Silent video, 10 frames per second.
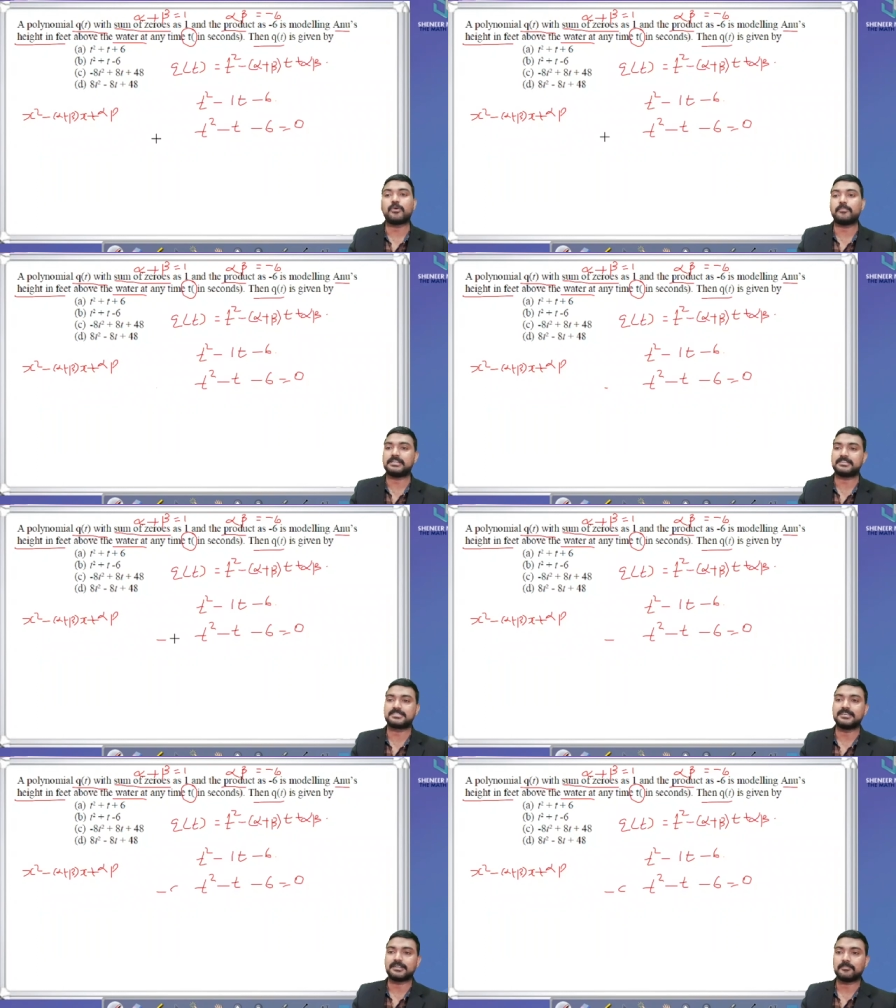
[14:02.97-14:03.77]
format
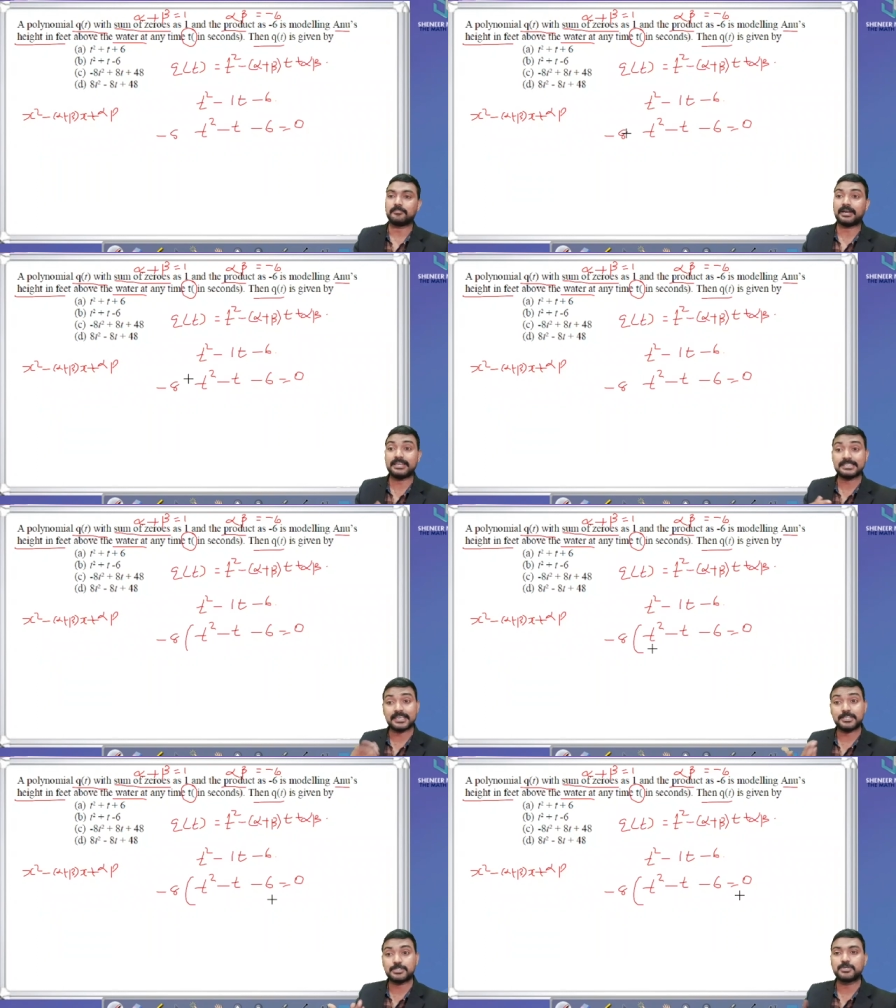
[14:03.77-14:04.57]
is there. Minus
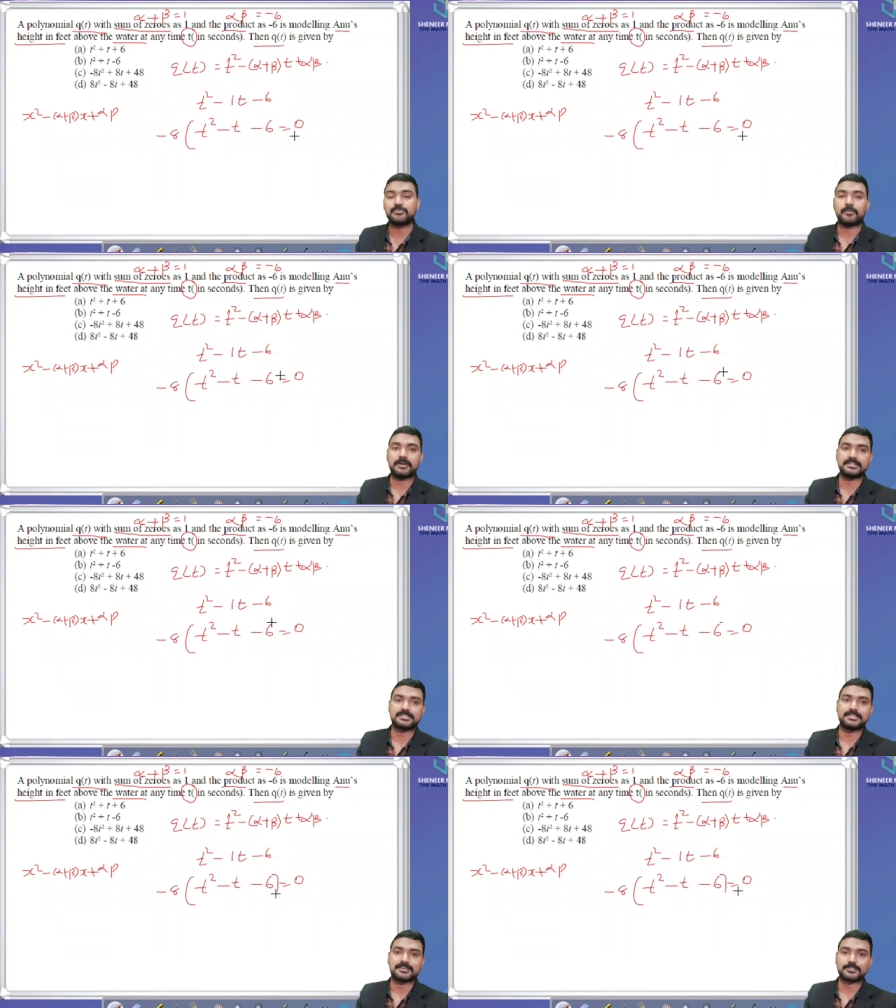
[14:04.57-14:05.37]
8 into format
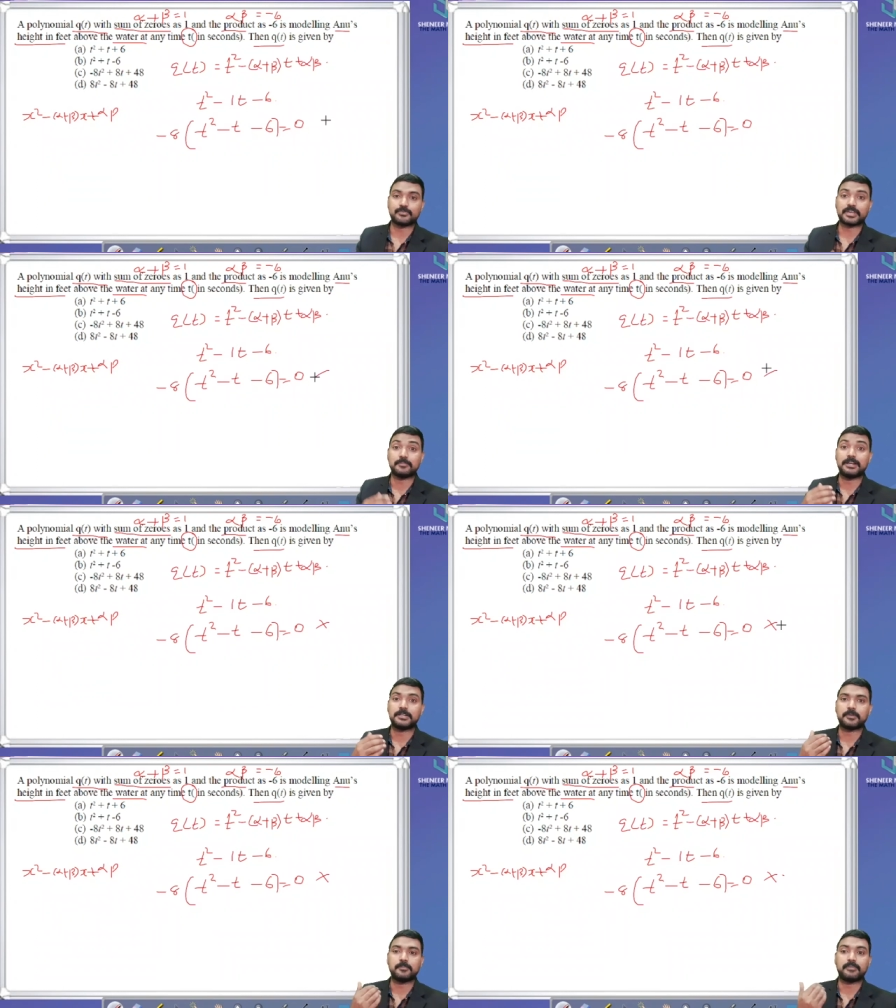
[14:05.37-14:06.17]
is there. So we can
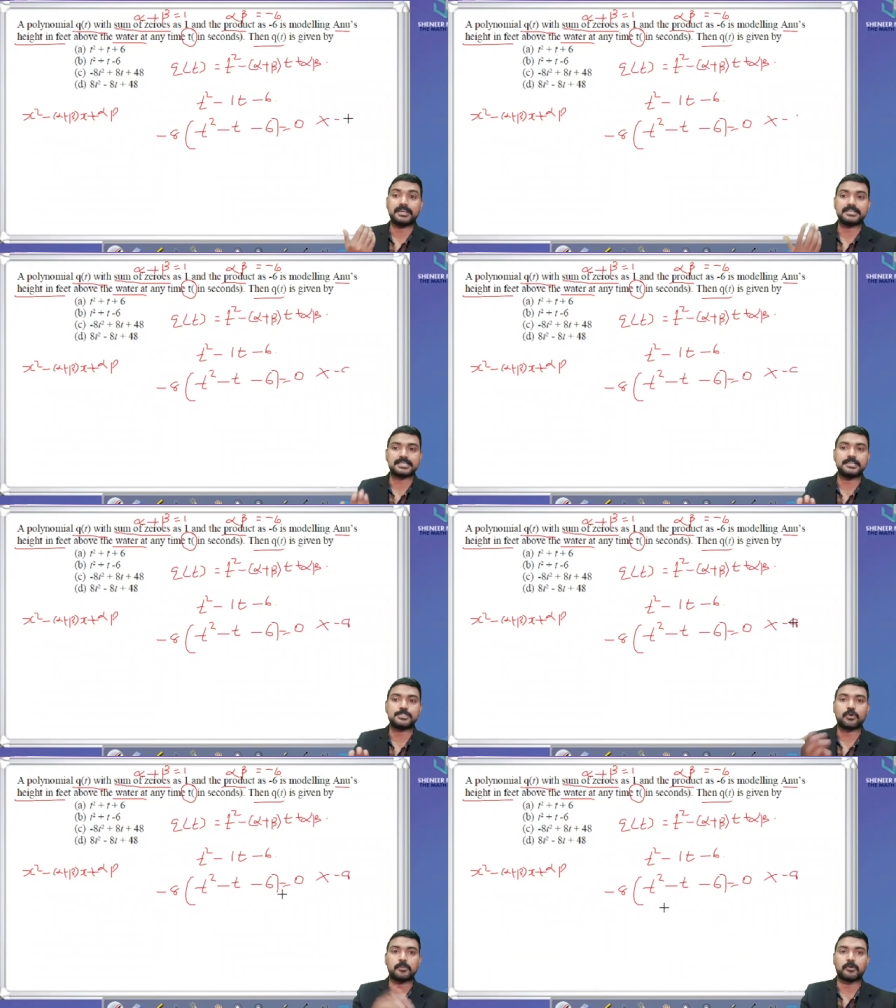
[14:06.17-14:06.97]
multiply minus
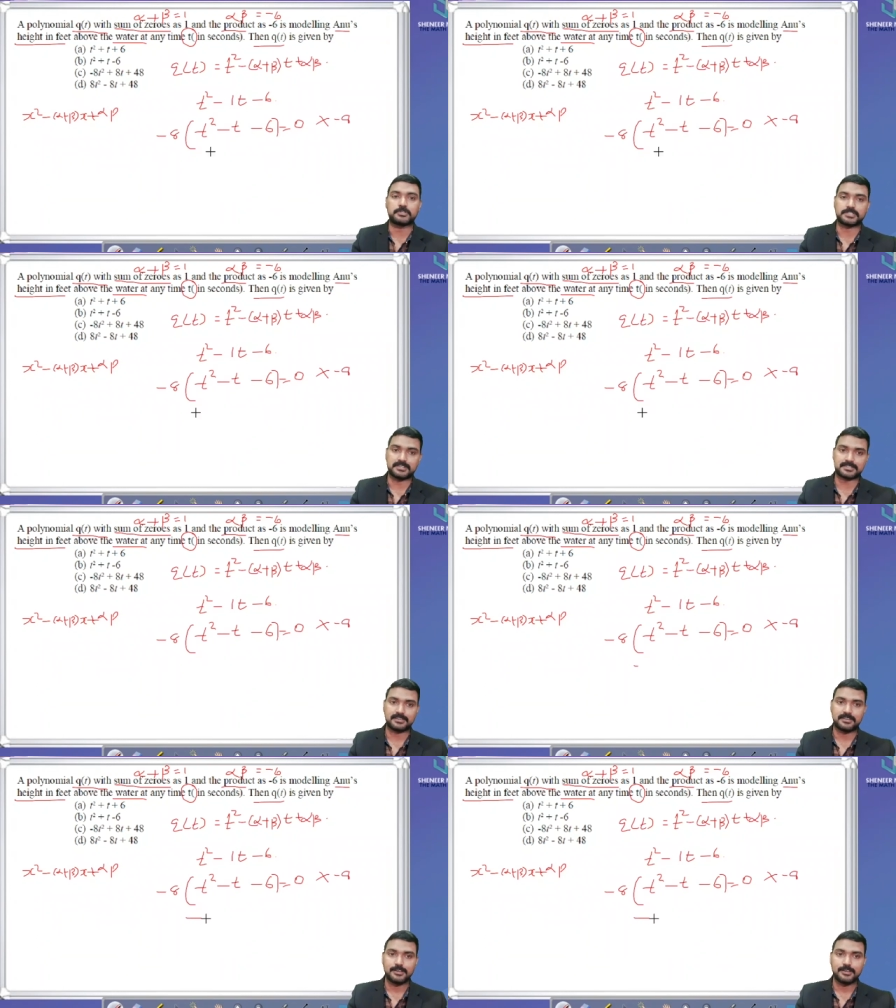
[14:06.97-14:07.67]
8 on both sides.